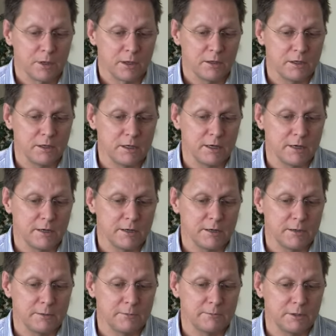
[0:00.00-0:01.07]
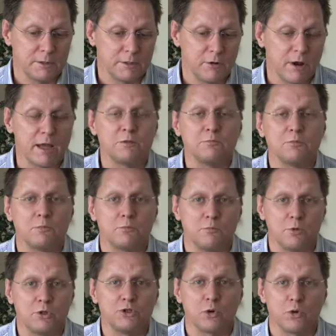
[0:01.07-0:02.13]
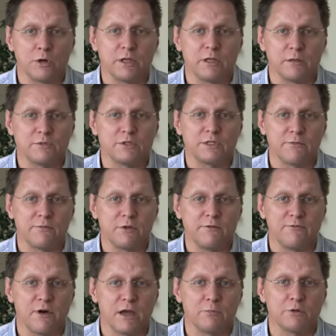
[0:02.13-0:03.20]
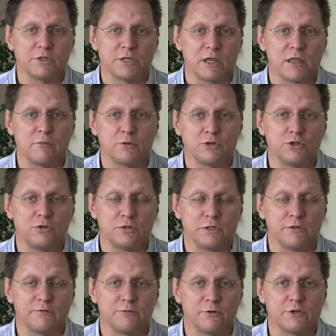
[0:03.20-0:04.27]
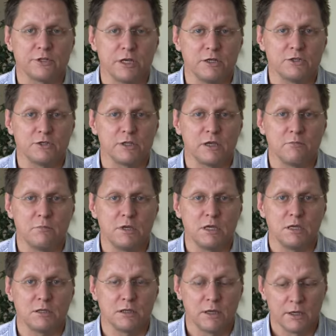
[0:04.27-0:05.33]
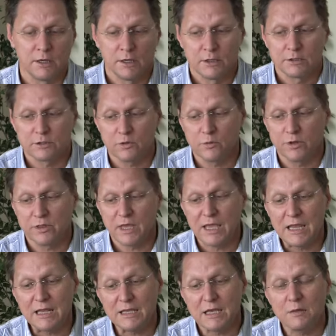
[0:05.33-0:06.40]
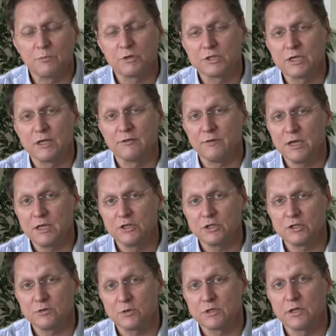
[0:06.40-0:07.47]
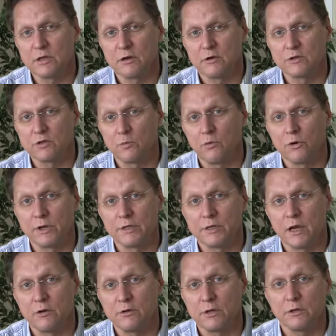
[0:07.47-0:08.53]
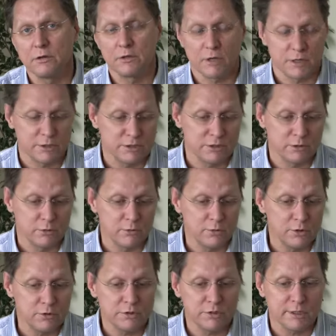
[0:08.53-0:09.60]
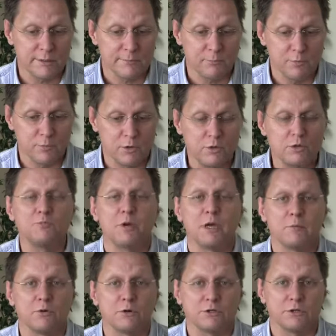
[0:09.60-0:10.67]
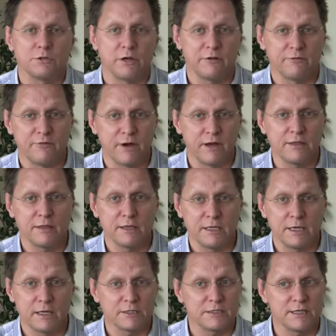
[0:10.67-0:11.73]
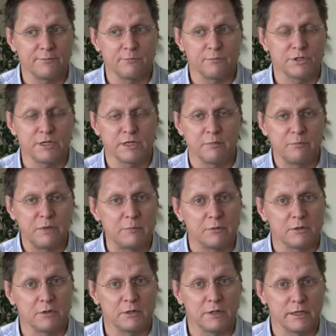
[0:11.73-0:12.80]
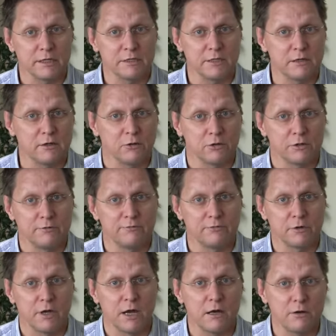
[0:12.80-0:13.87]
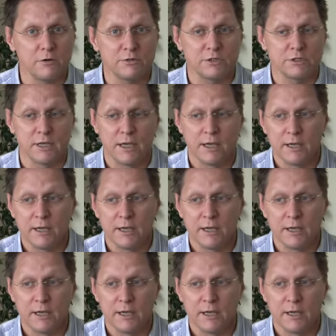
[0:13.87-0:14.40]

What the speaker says: The grand majority of them, 75% of them, are choosing the first agent they meet. So with 88% of agents, which they also point out, still using newspapers to try to find the 7% of people, I guess, that are looking for a house,